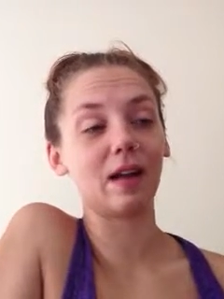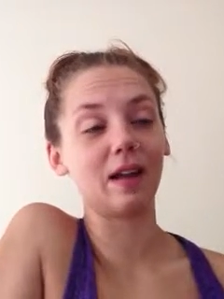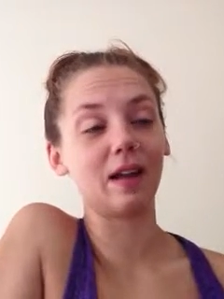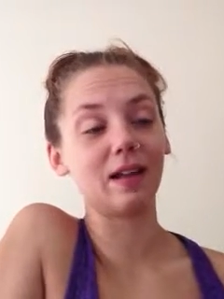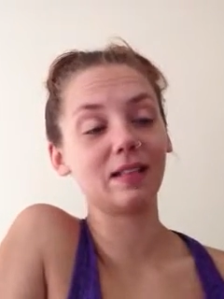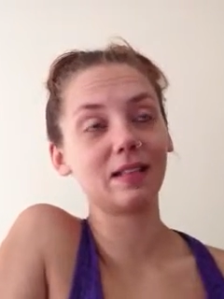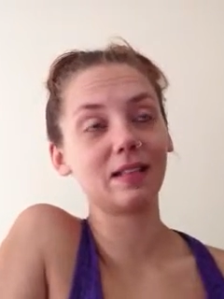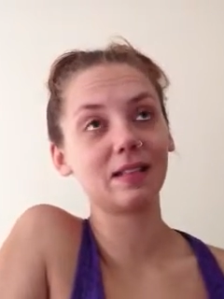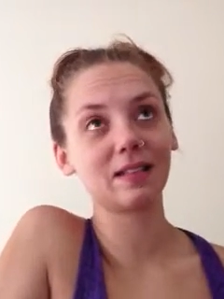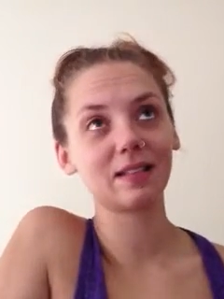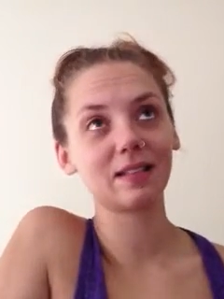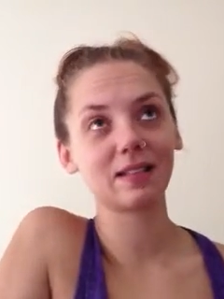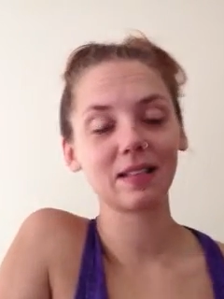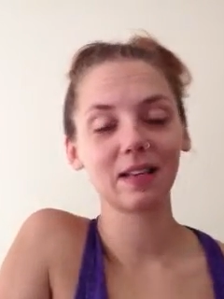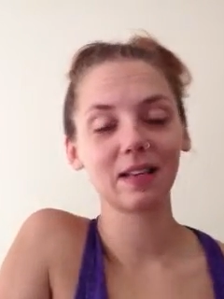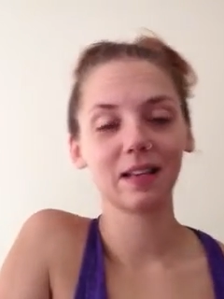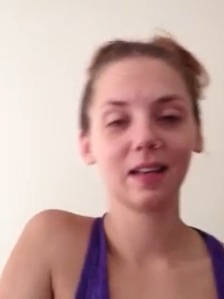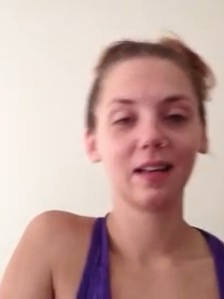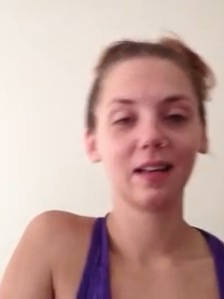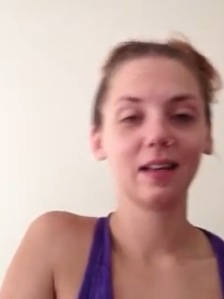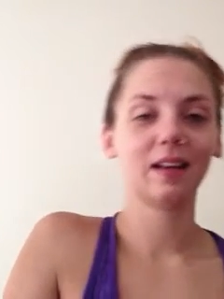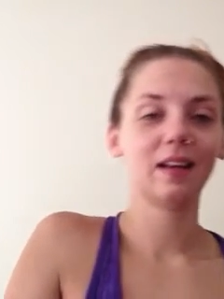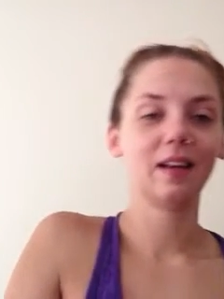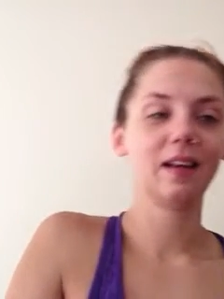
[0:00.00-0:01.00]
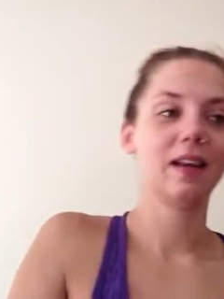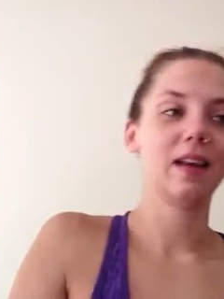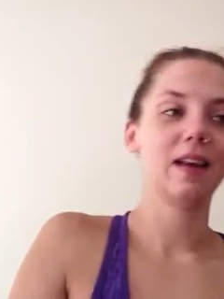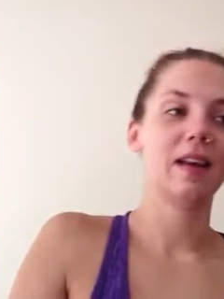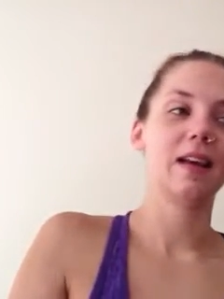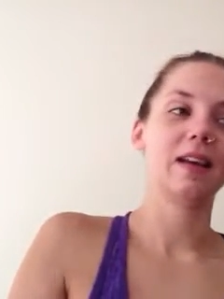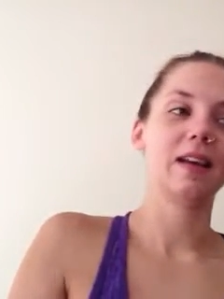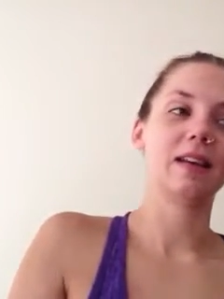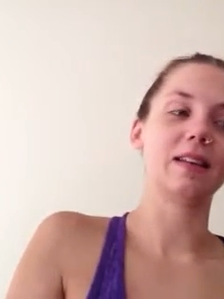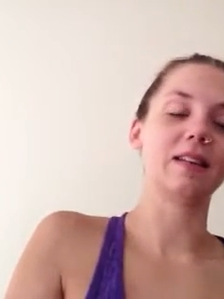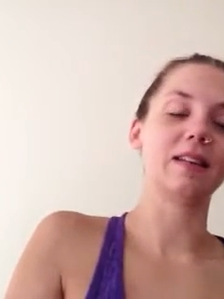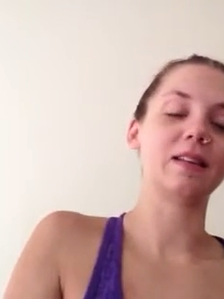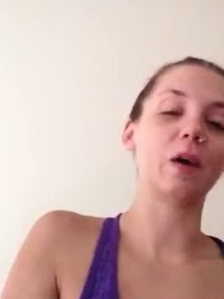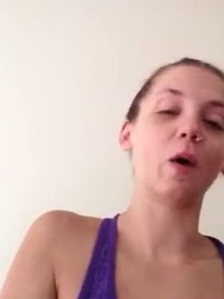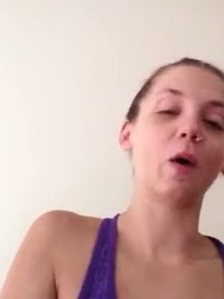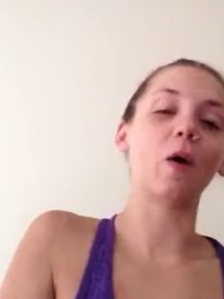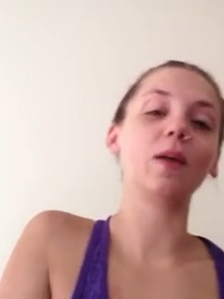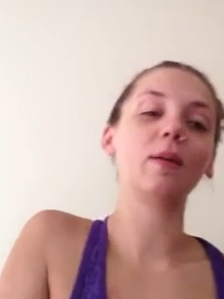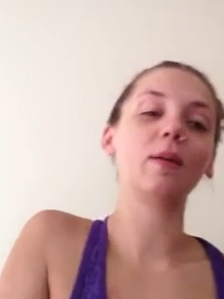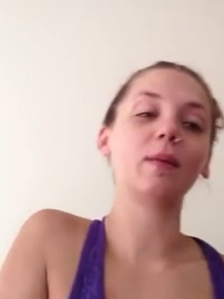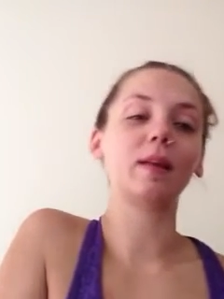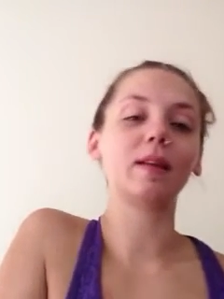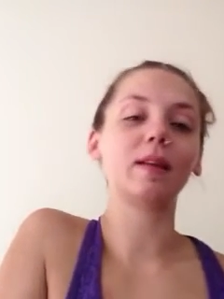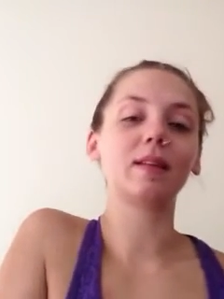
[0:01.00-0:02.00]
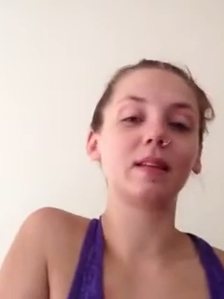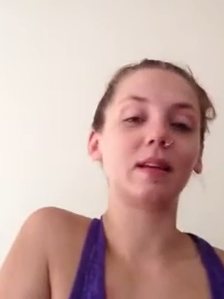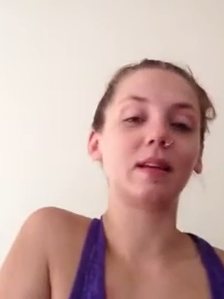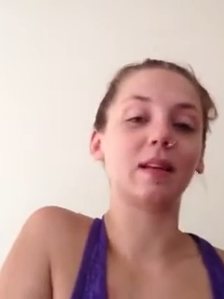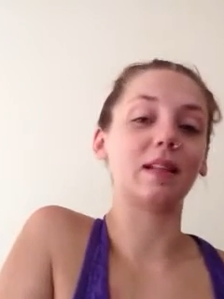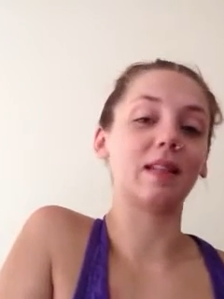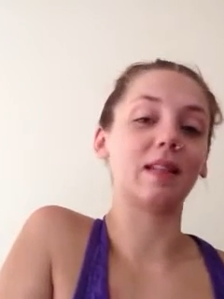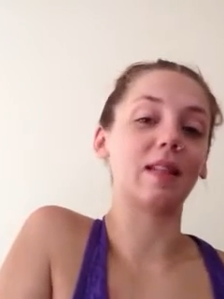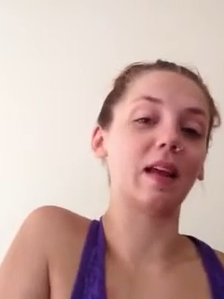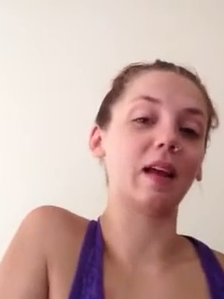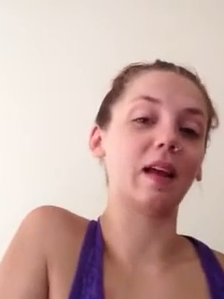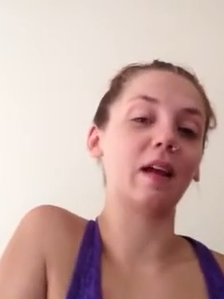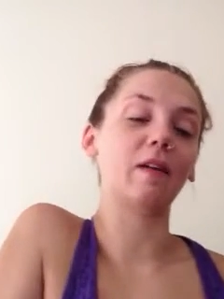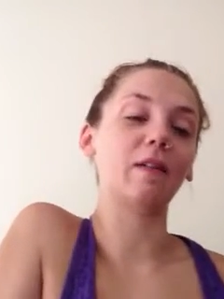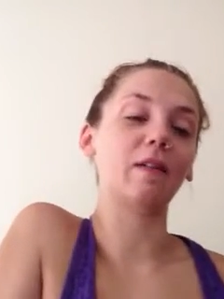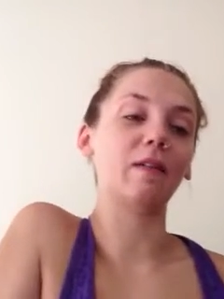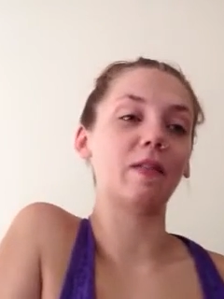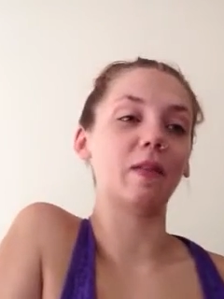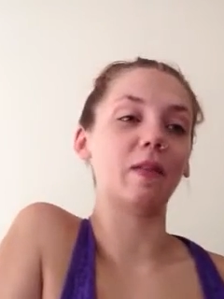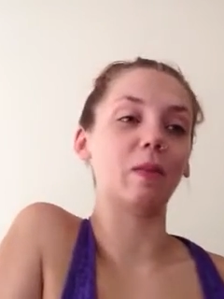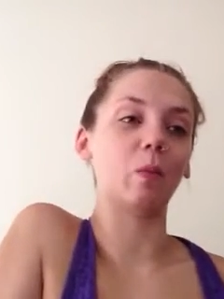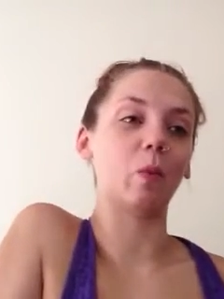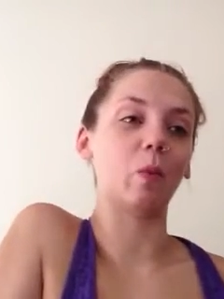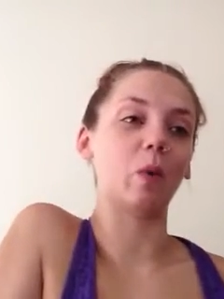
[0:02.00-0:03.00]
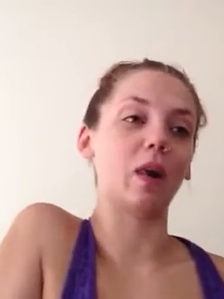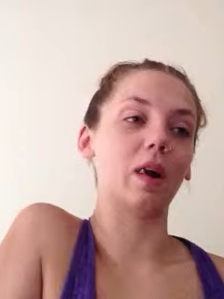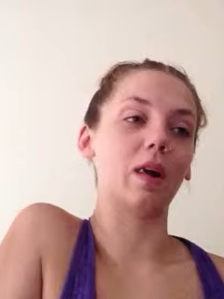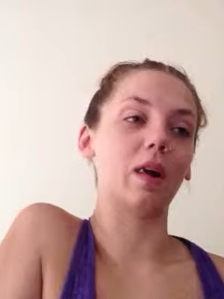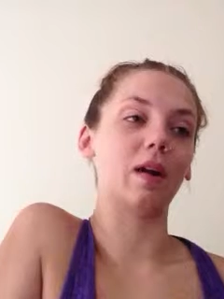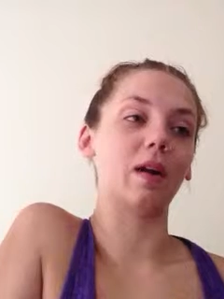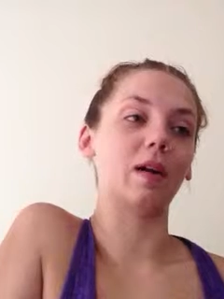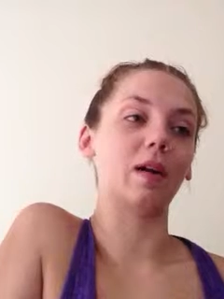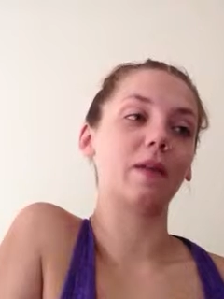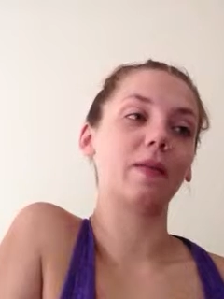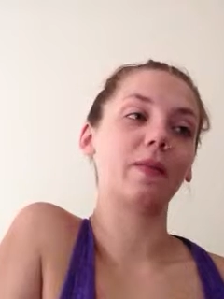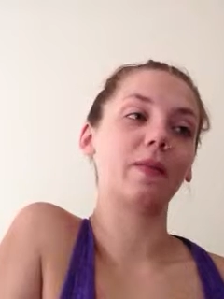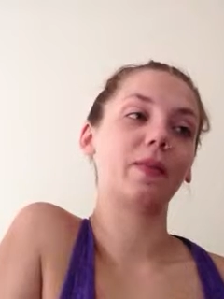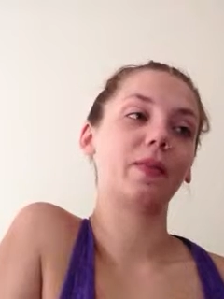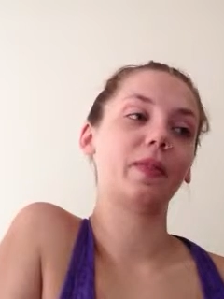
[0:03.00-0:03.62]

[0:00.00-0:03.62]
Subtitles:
Because that's the only place I could think of where